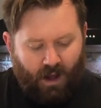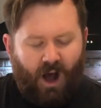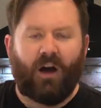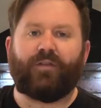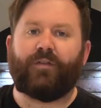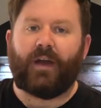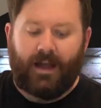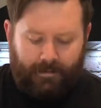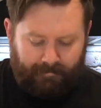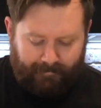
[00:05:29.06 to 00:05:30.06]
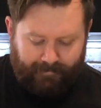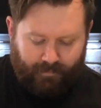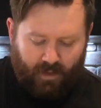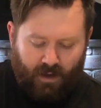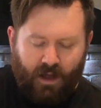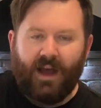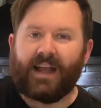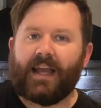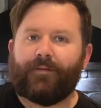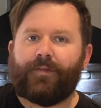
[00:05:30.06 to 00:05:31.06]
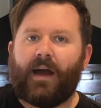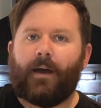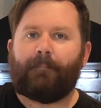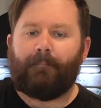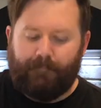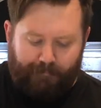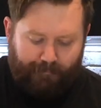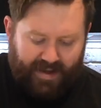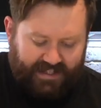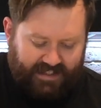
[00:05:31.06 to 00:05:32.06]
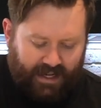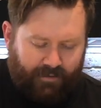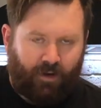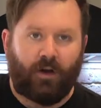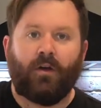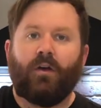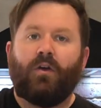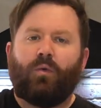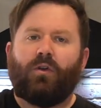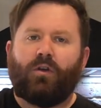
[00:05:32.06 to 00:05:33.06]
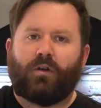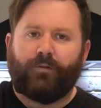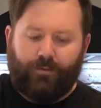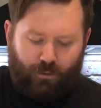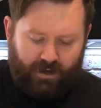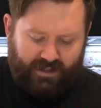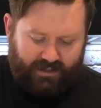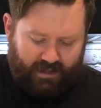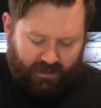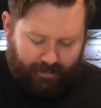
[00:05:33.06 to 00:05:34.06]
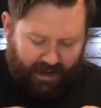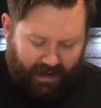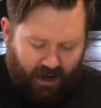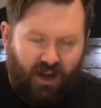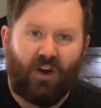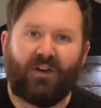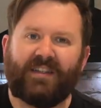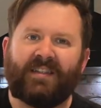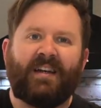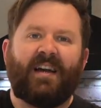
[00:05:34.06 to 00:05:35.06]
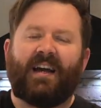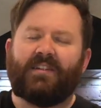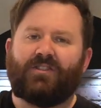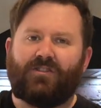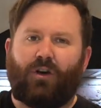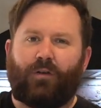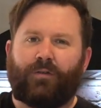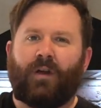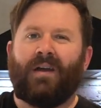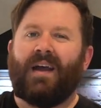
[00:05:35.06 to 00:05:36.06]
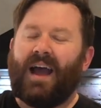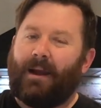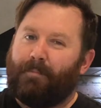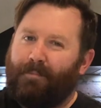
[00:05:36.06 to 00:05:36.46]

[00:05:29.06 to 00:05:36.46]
half of it in and give that a mix together. What you're looking for is it to be nice and soft and